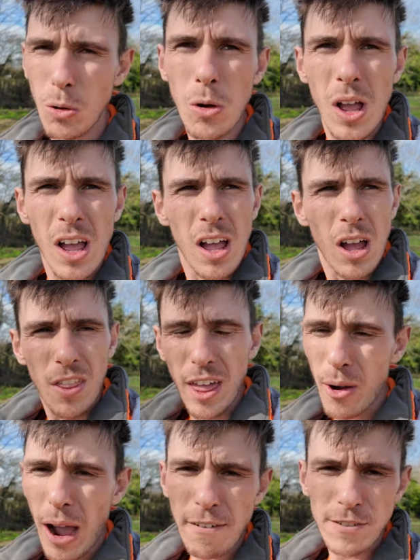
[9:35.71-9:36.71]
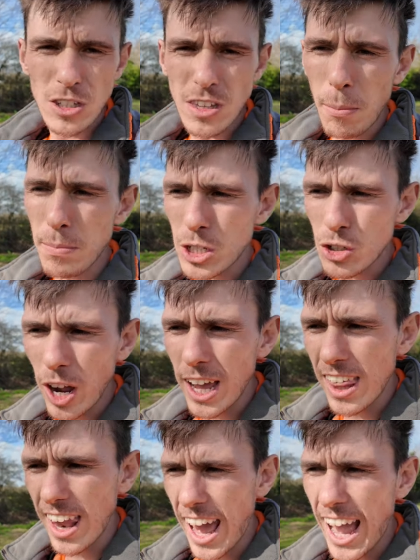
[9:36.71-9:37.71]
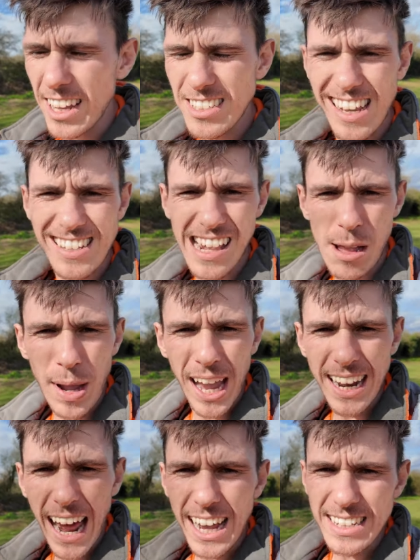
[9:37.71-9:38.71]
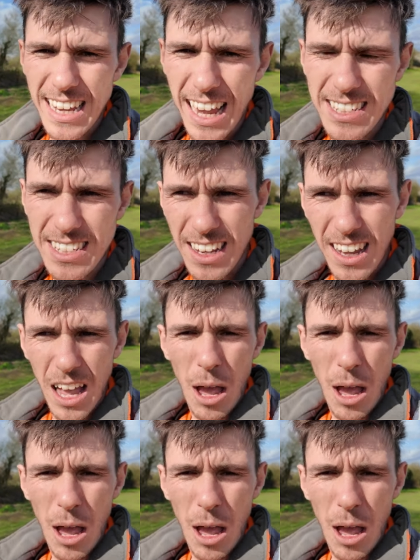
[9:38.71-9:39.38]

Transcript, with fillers: They'll have to dump the trailer there because there's limited access,